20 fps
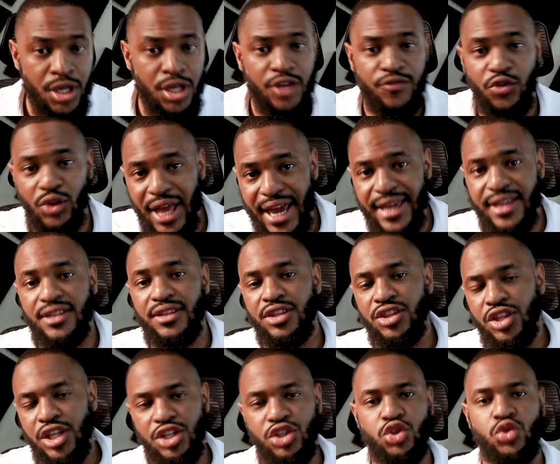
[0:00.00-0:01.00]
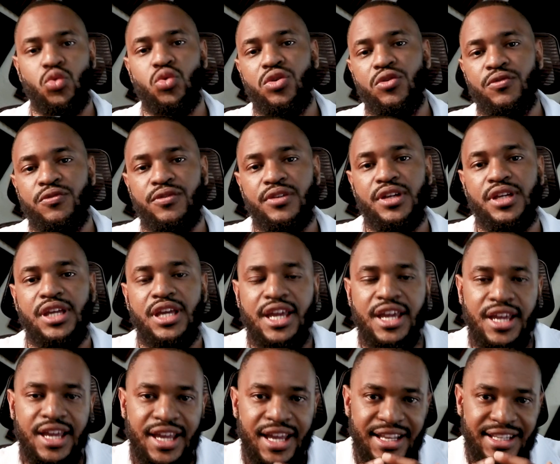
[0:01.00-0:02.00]
If you like these sort of
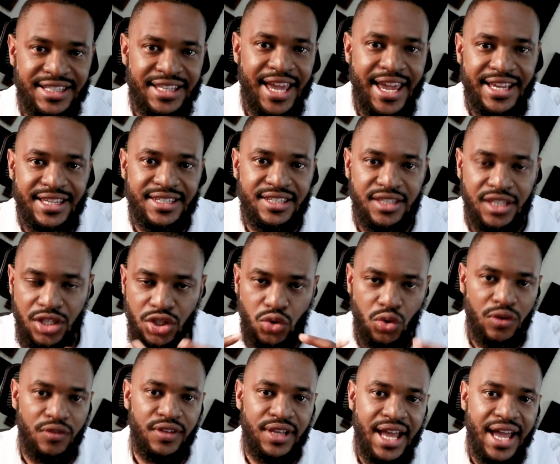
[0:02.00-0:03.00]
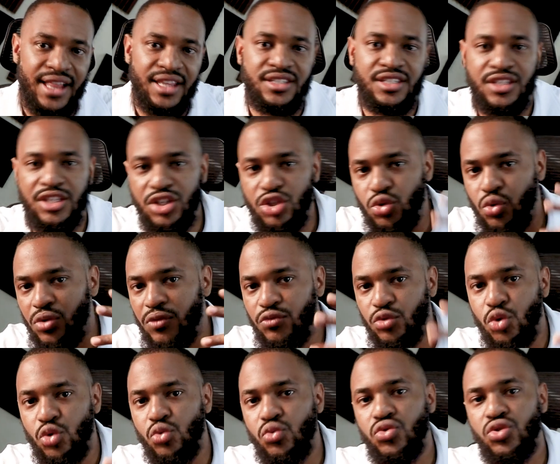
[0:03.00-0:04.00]
takes, these sort of analysis, these sort of
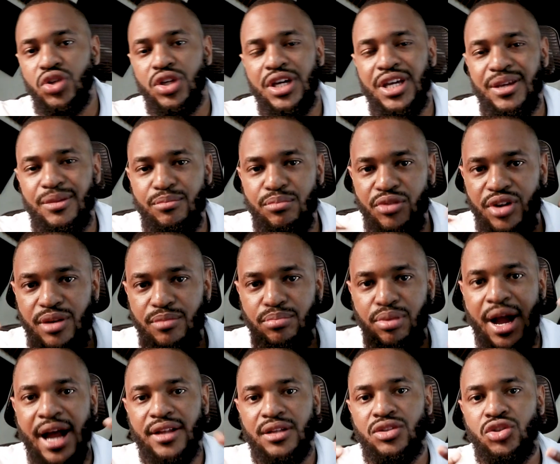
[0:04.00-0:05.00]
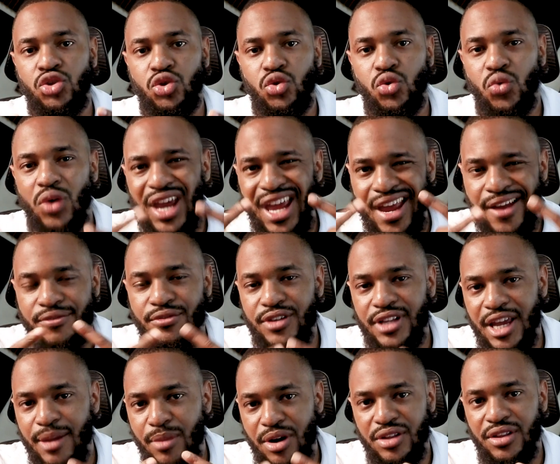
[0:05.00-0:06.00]
news being brought to you every
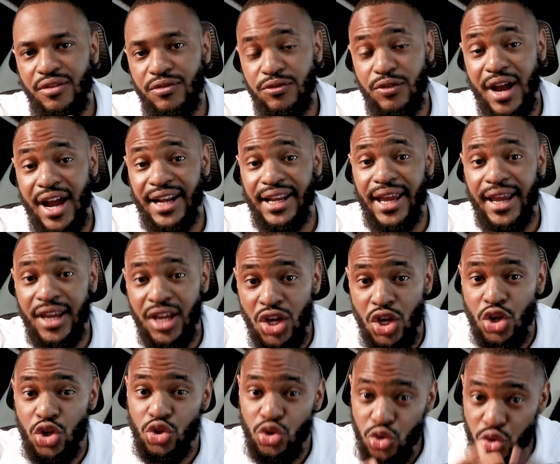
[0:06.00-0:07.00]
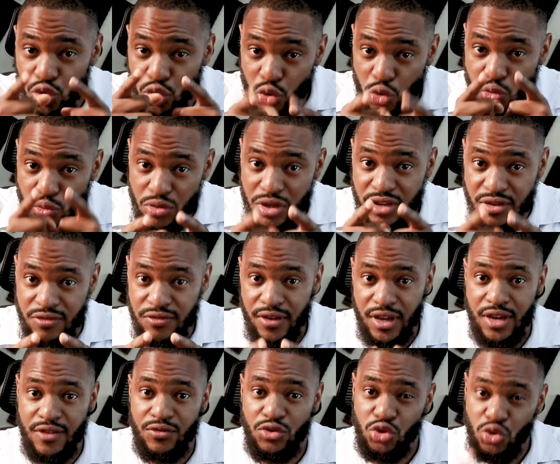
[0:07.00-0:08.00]
day, Monday to Friday, do me a
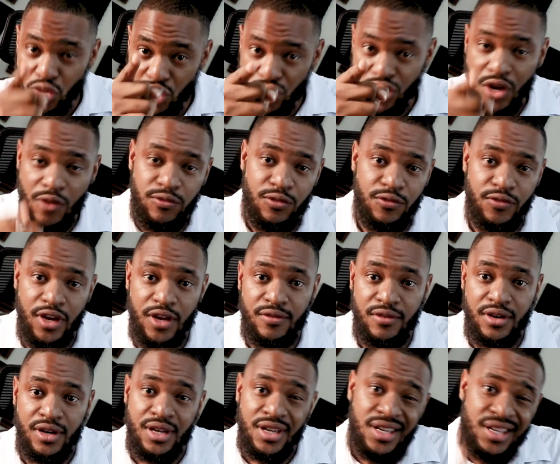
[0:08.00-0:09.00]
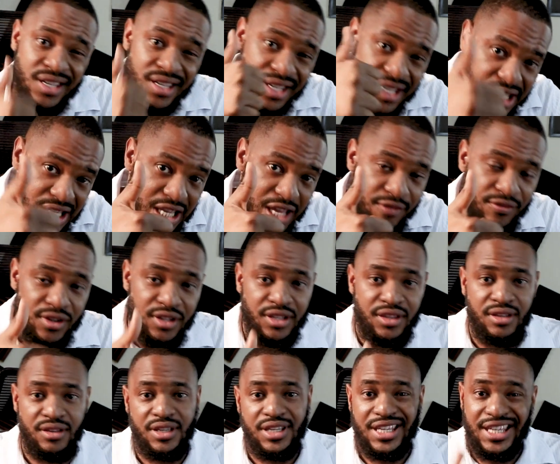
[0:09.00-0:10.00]
favor, do yourself a favor, give
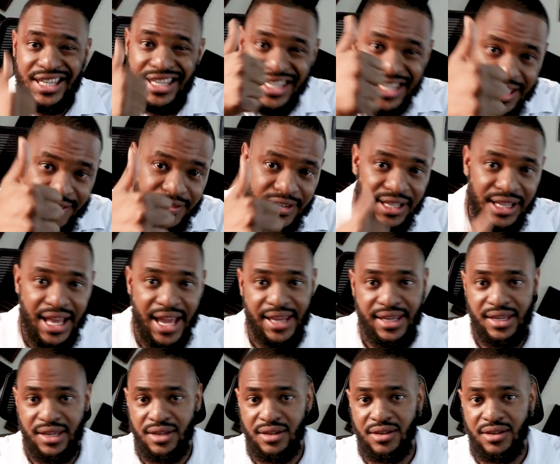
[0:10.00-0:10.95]
it a like,